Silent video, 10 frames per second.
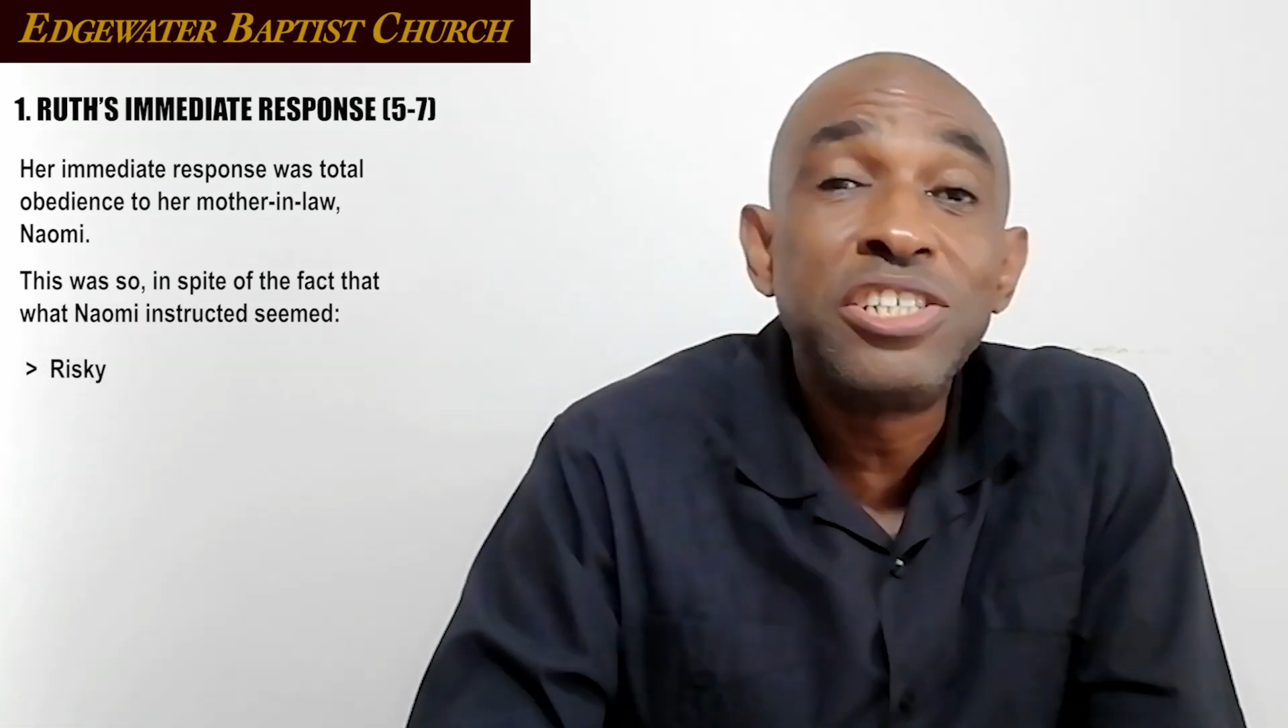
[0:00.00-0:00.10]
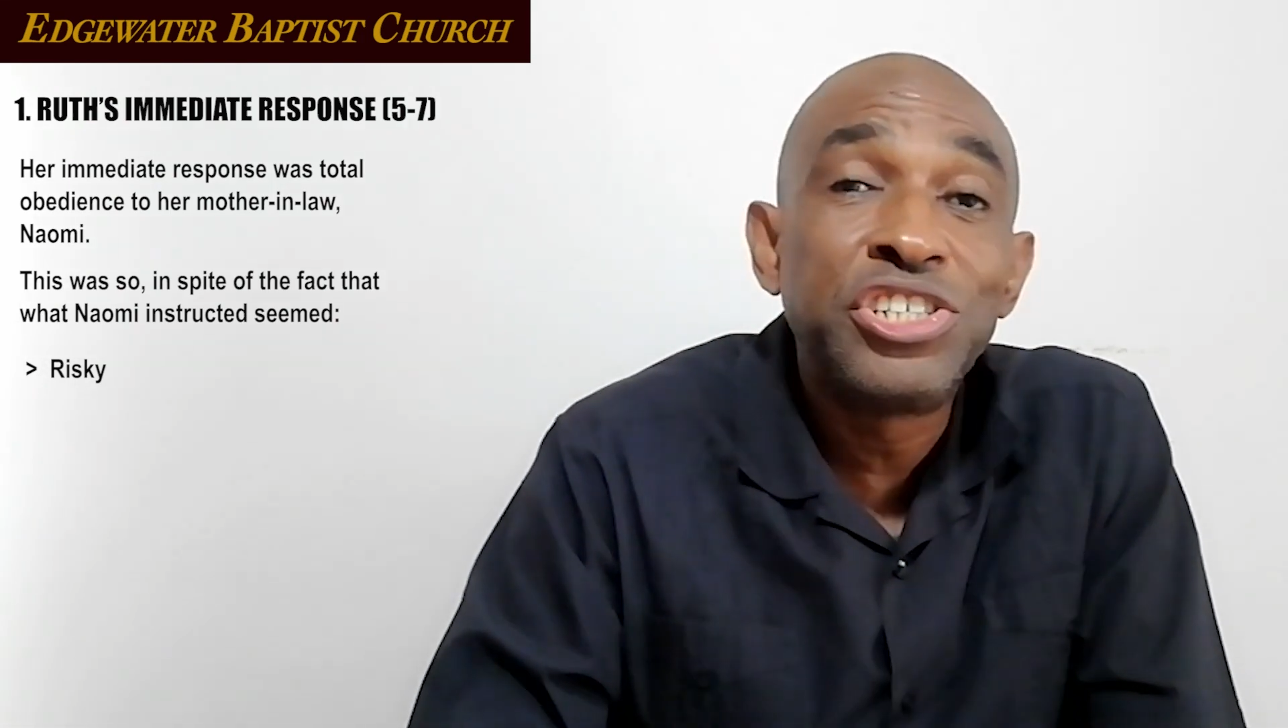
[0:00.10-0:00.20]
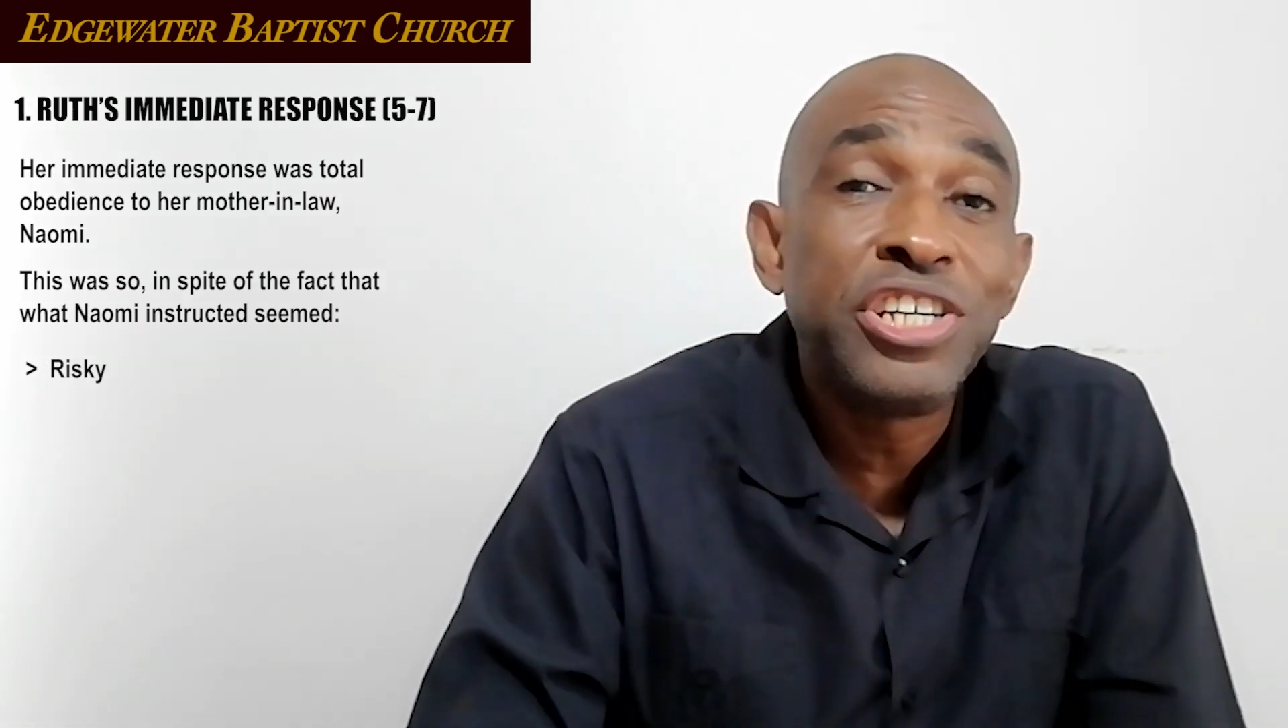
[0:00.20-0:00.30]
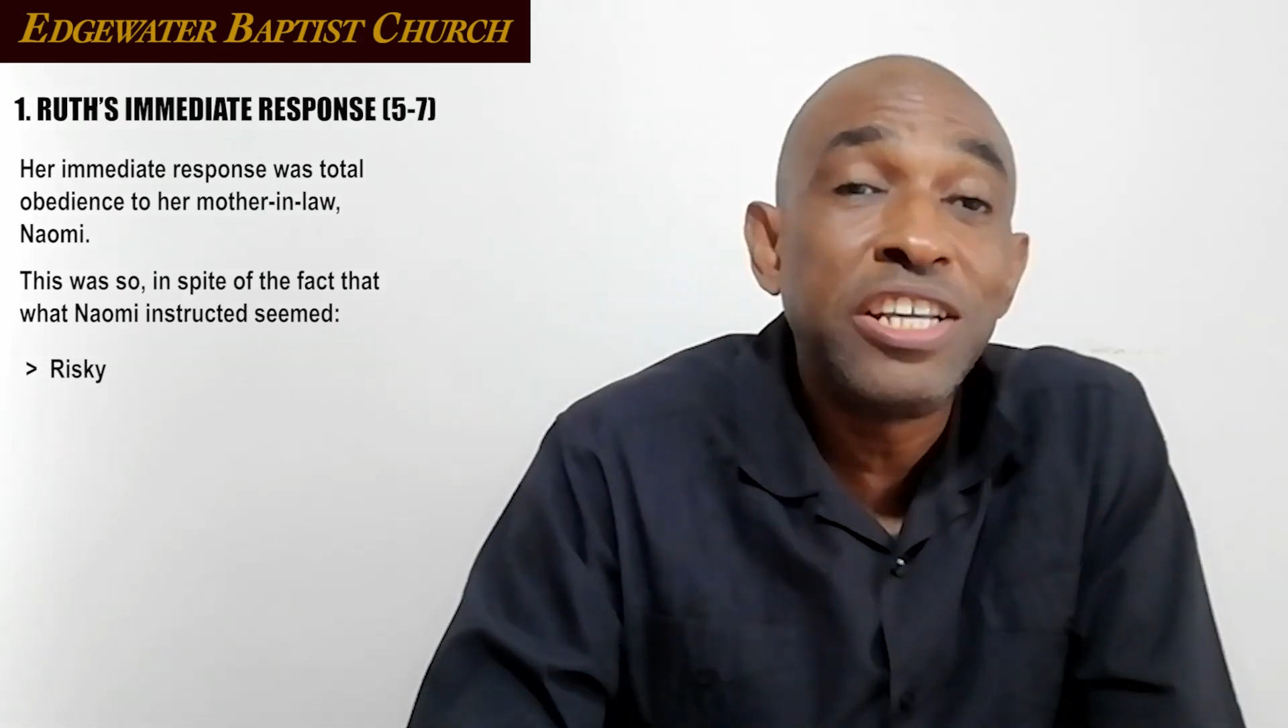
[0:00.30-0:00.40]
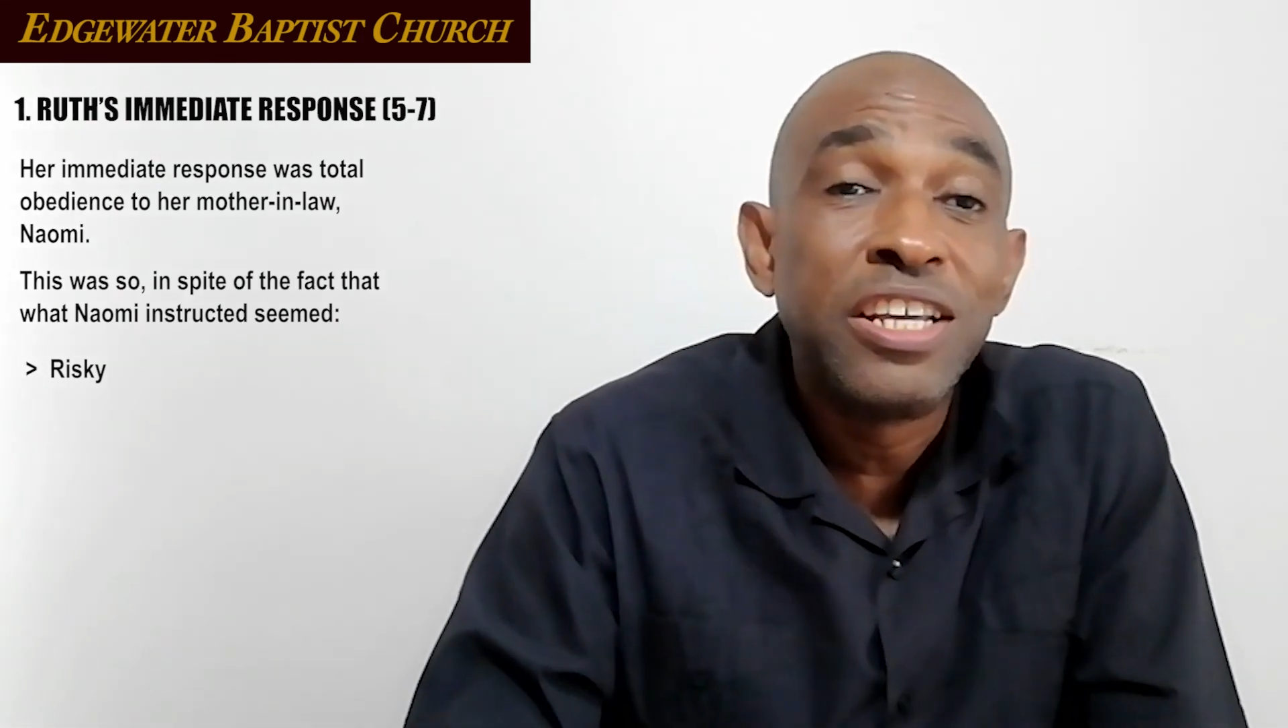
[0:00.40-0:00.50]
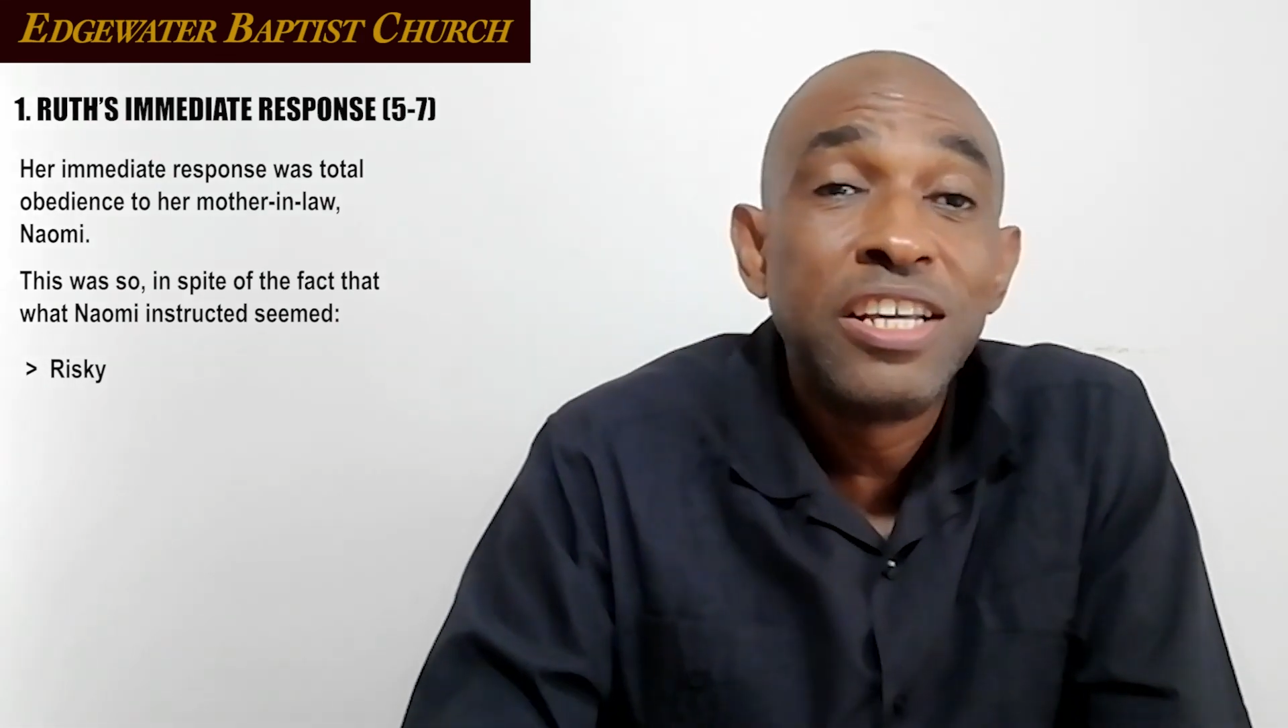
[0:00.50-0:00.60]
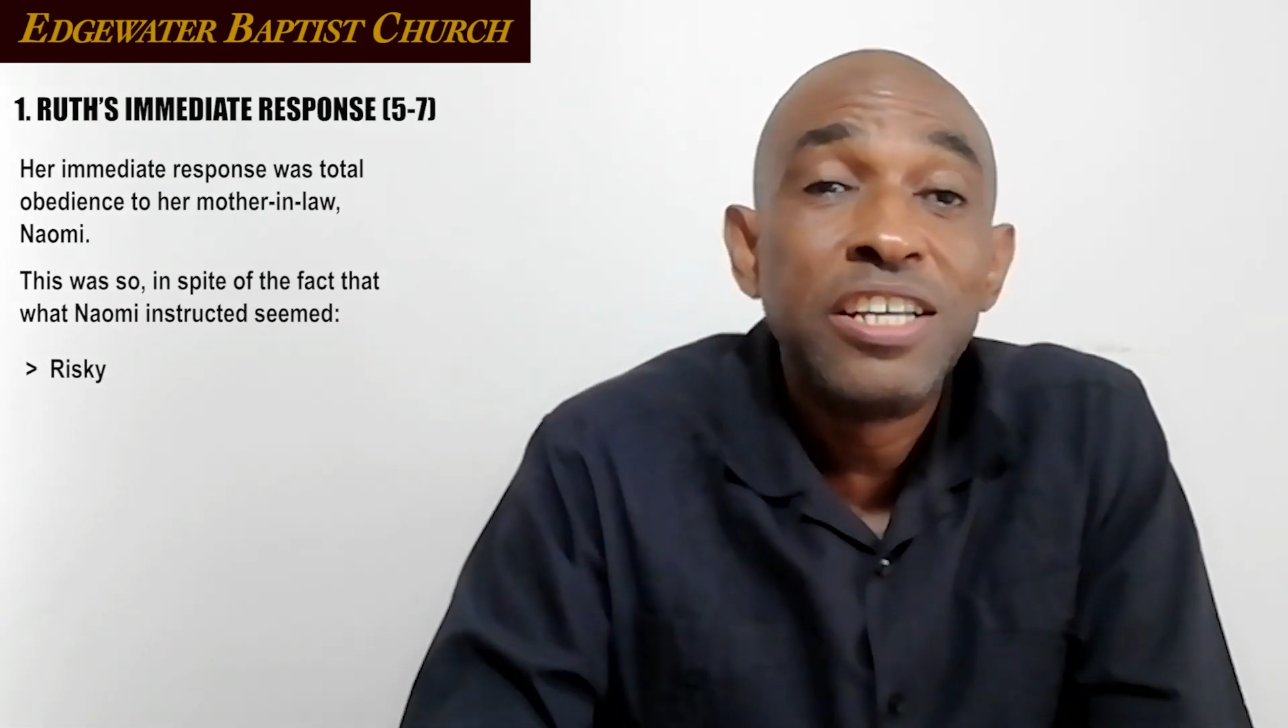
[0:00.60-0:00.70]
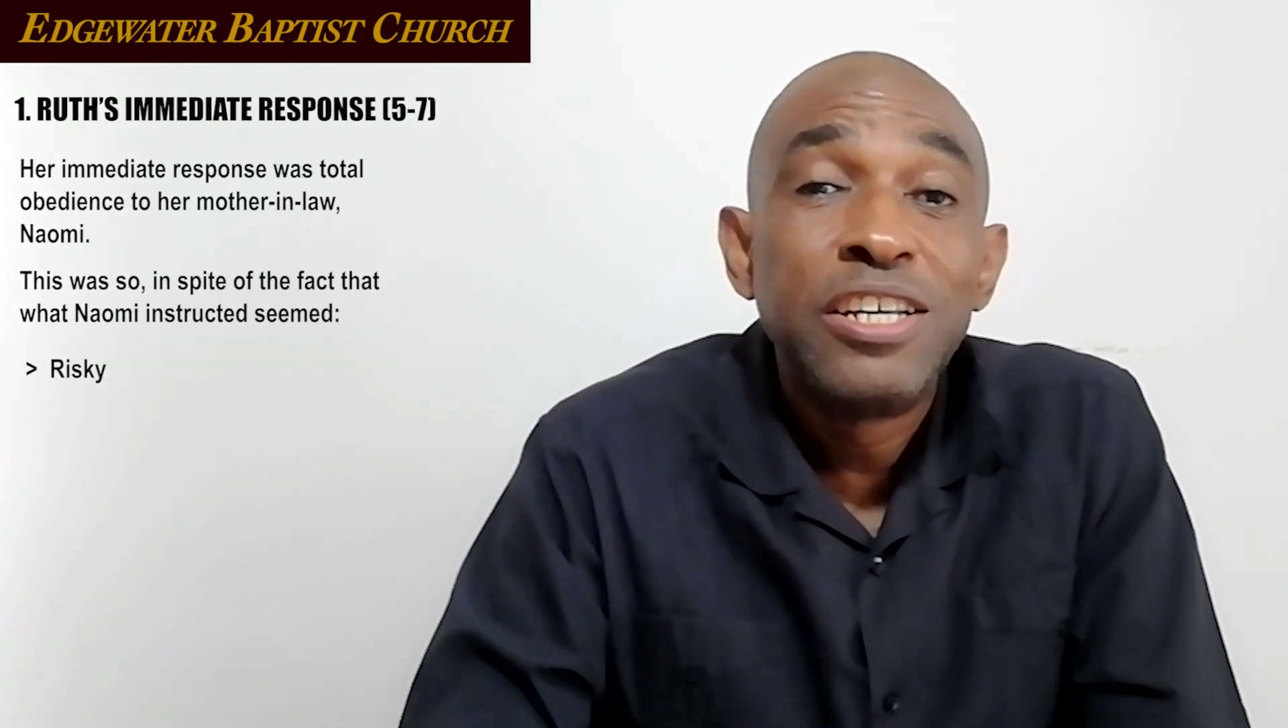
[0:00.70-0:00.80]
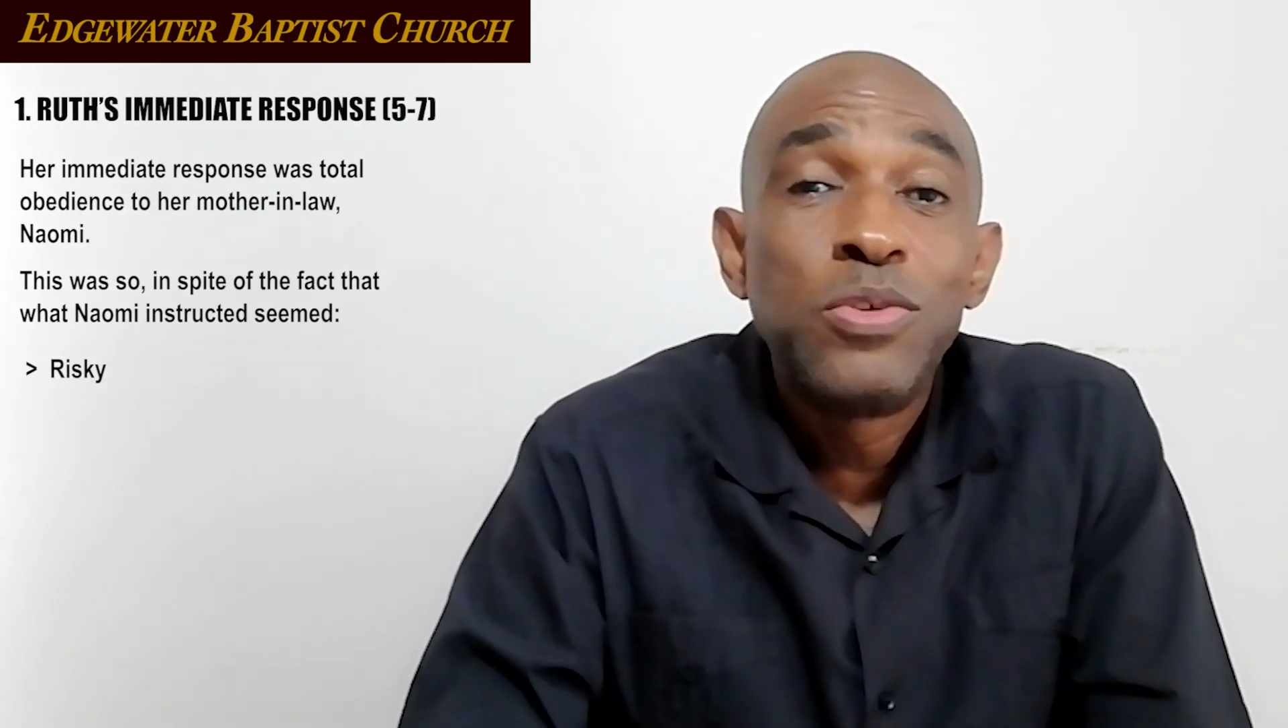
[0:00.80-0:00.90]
She